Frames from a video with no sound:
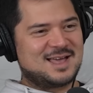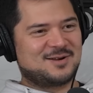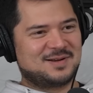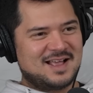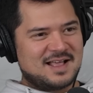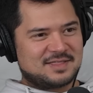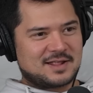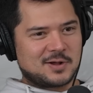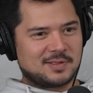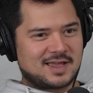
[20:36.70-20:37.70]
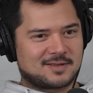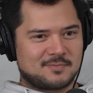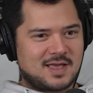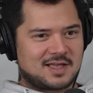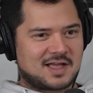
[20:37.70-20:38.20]
they don't they don't like
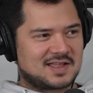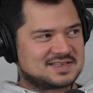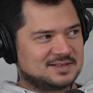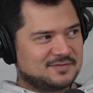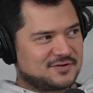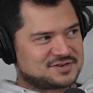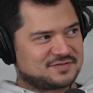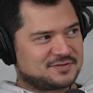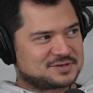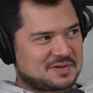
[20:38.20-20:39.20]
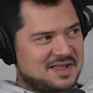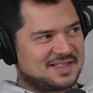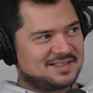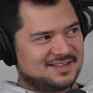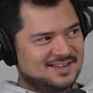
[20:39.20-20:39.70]
make a Godzilla version for
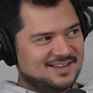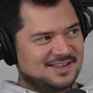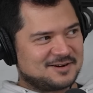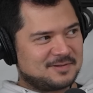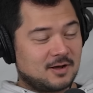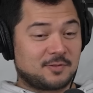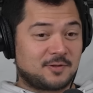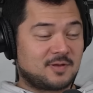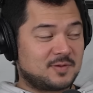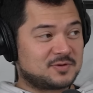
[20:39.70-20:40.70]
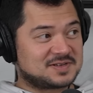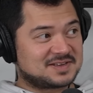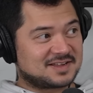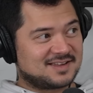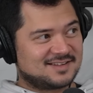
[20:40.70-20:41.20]
Japan. Yeah. You know, I mean? although that'd be pretty
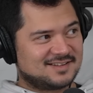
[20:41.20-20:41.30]
sick.